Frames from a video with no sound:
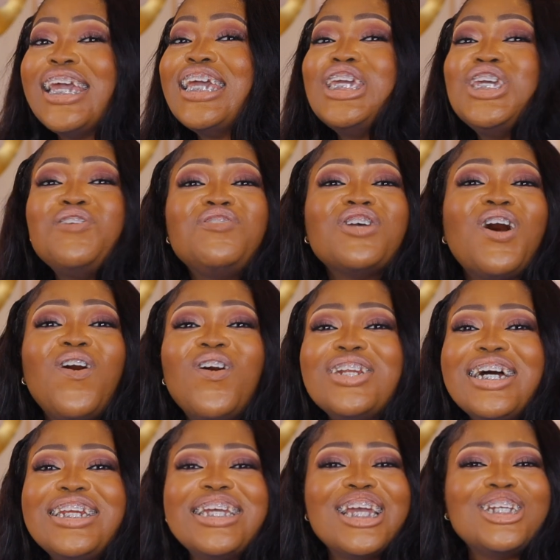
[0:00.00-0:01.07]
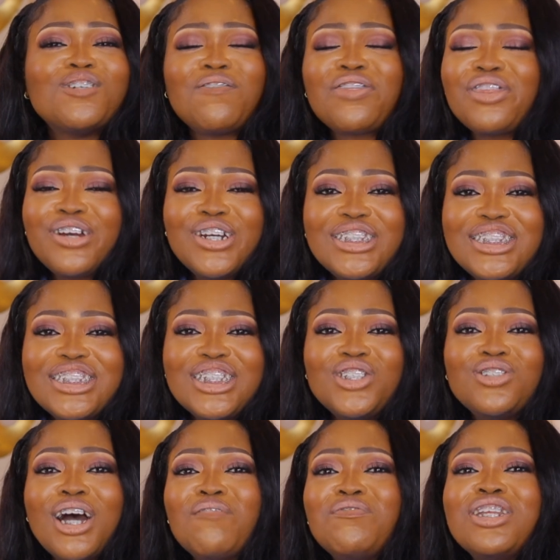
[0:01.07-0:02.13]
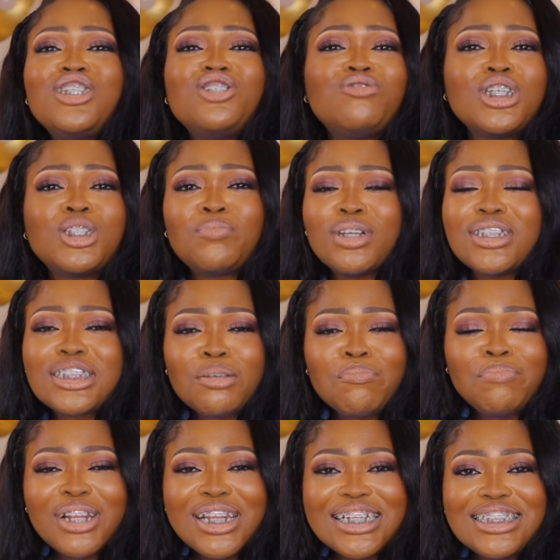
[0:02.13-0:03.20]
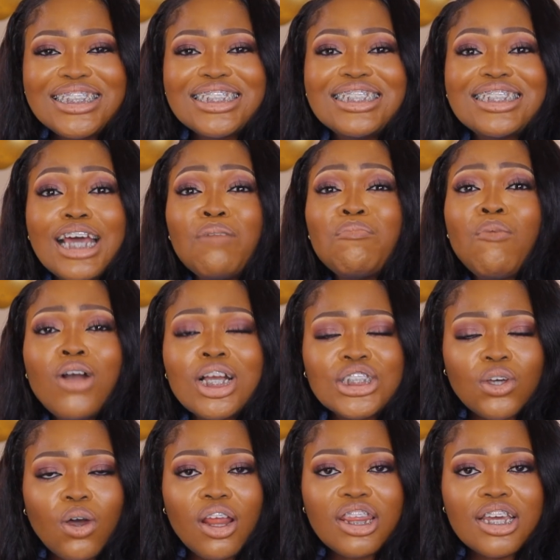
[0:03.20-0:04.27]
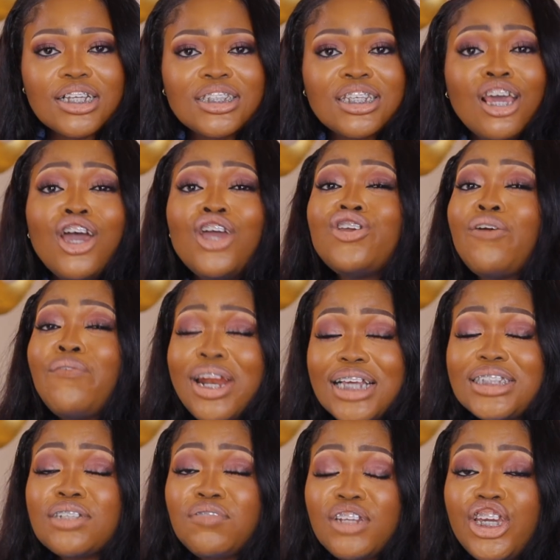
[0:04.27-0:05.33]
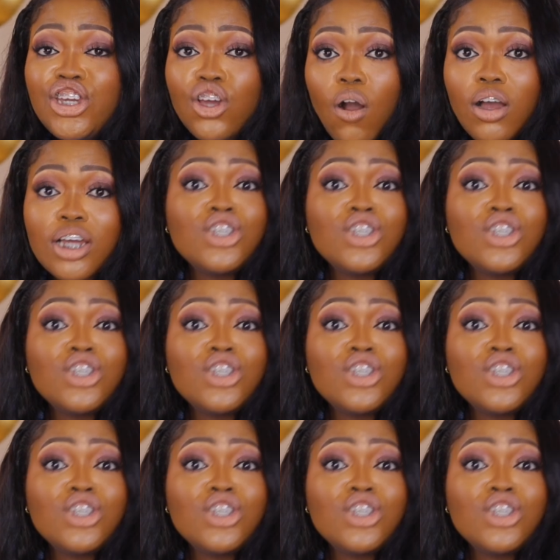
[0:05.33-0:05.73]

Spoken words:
If you're under the age of 30, you have little responsibilities amongst others, you're relatively young.